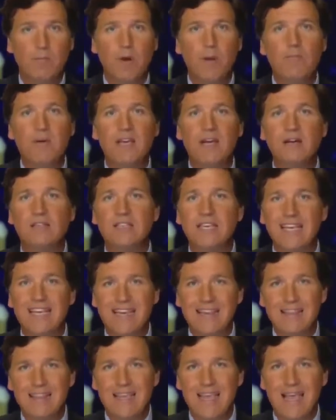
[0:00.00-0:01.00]
but because
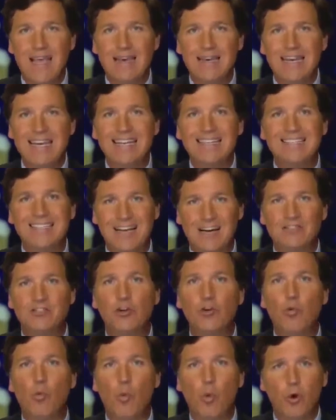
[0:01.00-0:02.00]
in the end, it
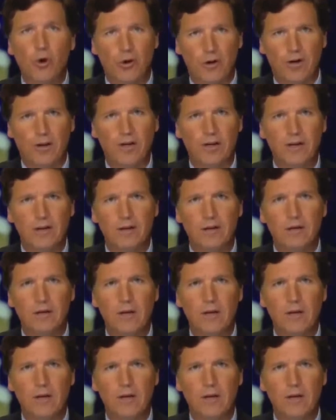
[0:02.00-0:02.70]
doesn't work.